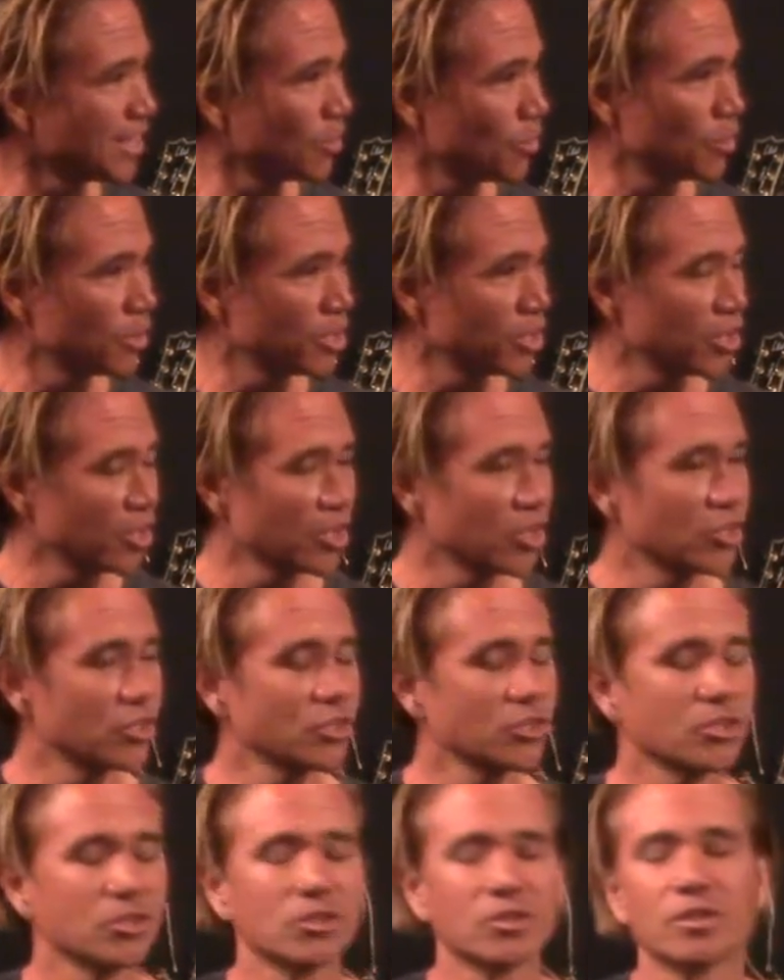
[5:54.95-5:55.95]
What are you going to
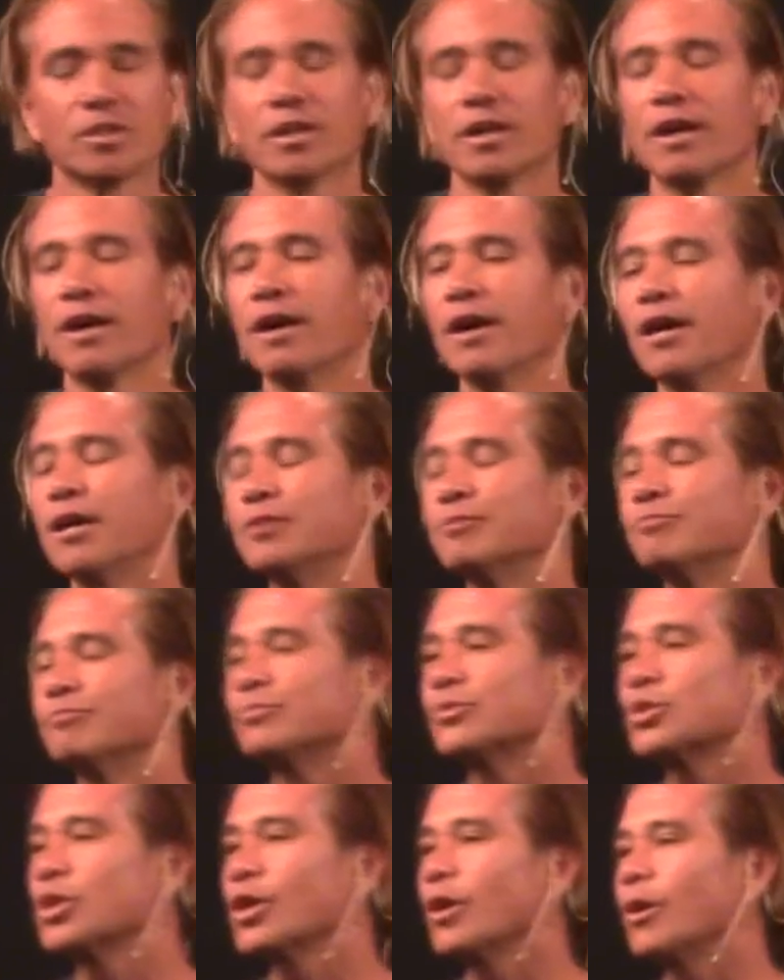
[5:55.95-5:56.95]
do?
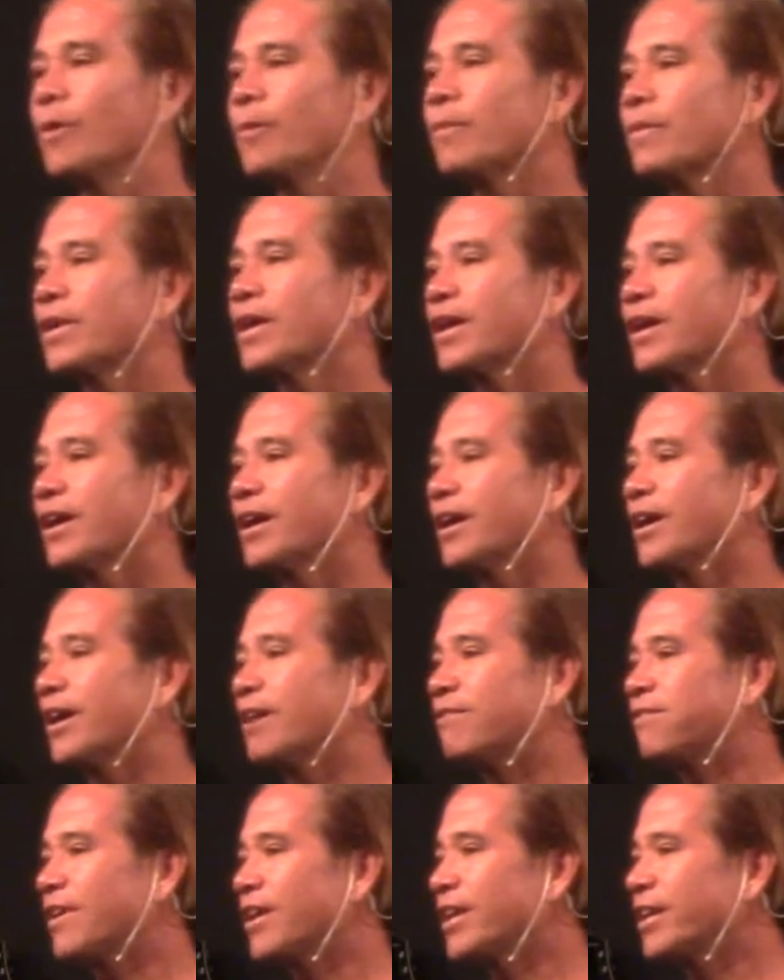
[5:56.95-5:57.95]
Um, so
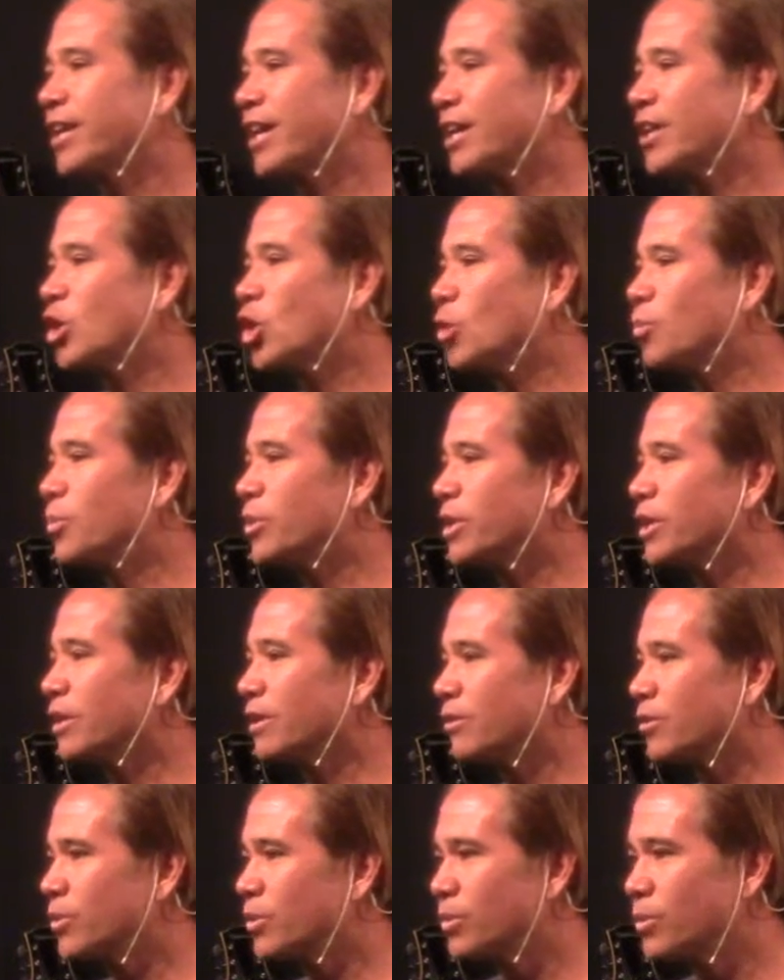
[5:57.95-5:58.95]
finally got an
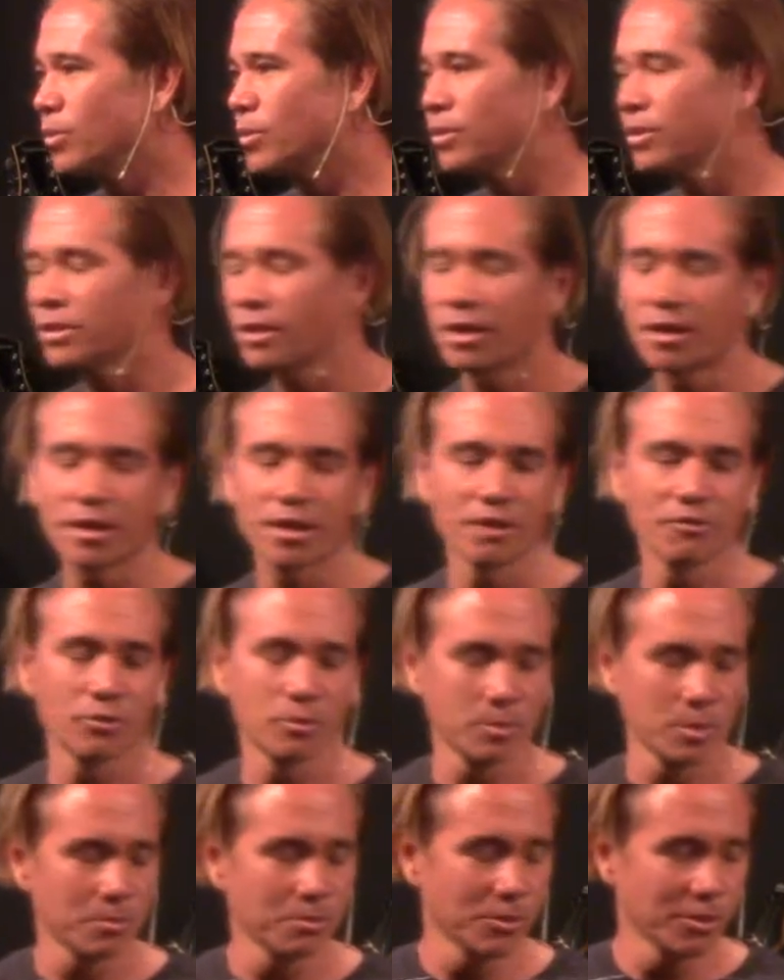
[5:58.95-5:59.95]
opening through our
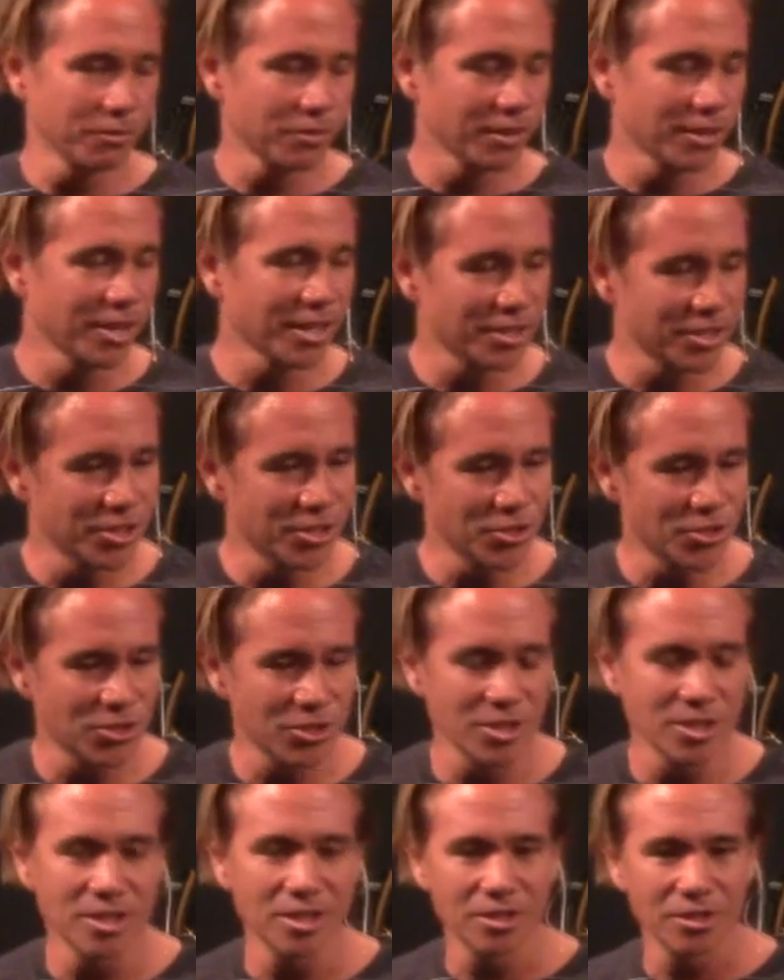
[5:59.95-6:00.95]
government, believe it or not, in
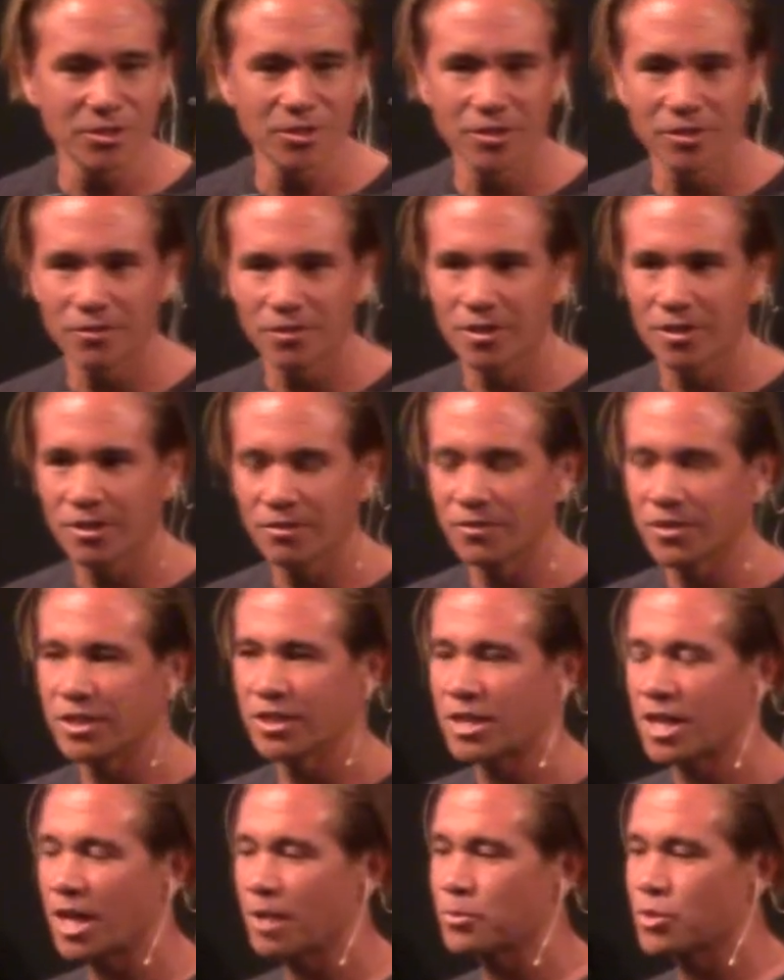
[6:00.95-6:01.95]
D.C. Of, a, of, an
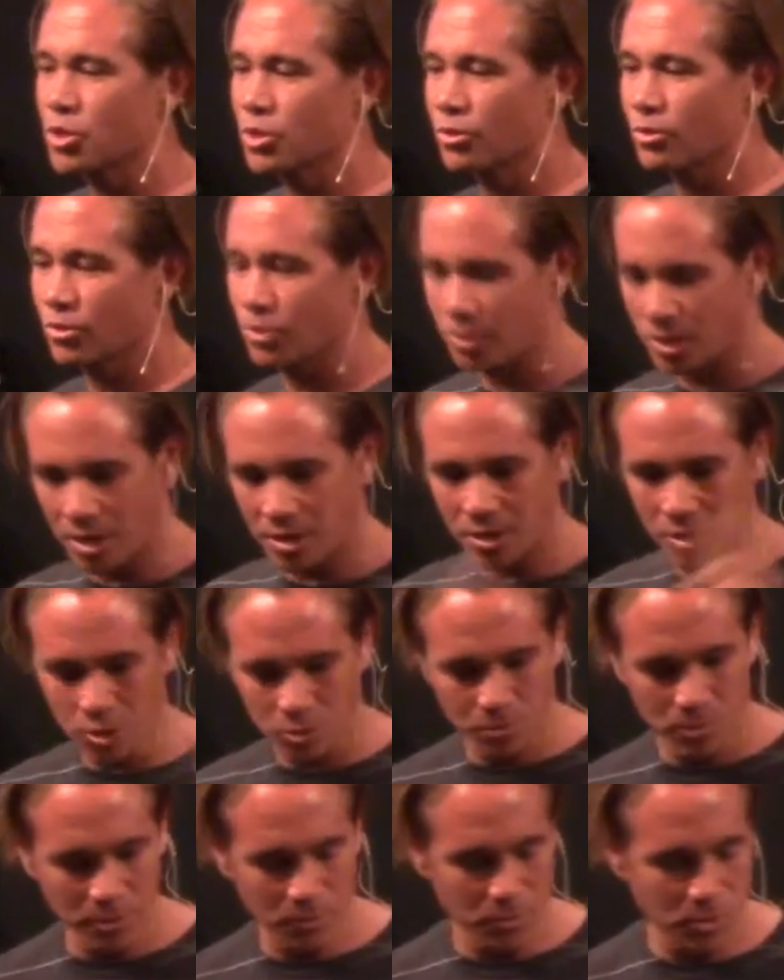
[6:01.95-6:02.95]
adoption. They hooked me up with